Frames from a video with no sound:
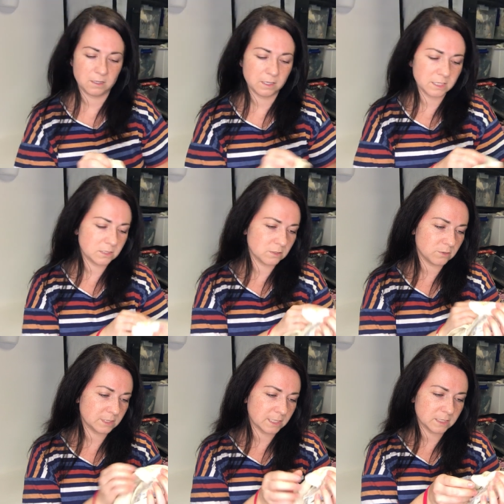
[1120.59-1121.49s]
I think it's
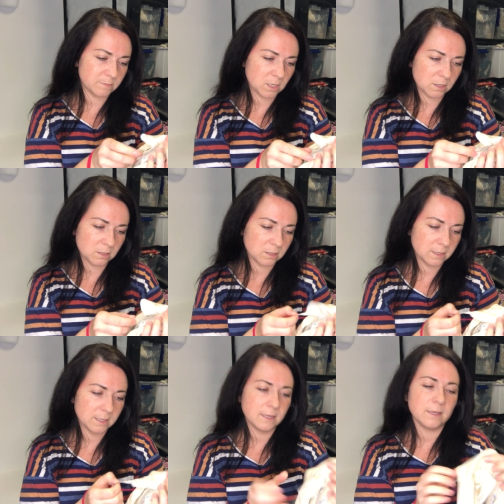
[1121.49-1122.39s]
also size small.
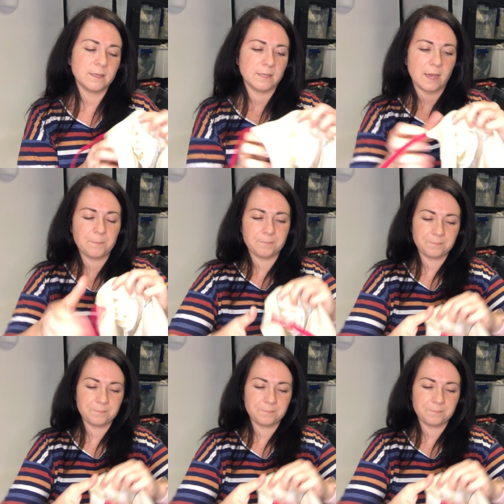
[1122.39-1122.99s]
Yeah.